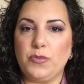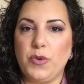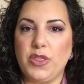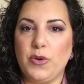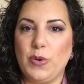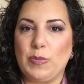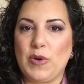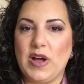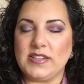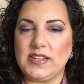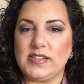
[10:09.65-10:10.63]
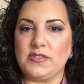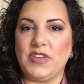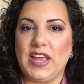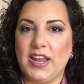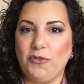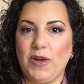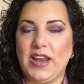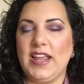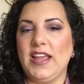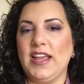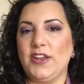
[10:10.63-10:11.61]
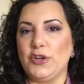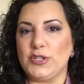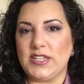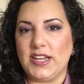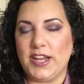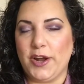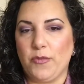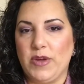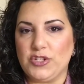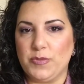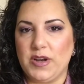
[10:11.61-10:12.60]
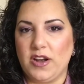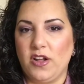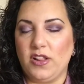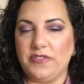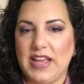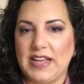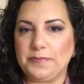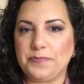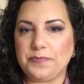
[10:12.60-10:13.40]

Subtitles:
with your process of getting ready and your skincare regimen and all of that.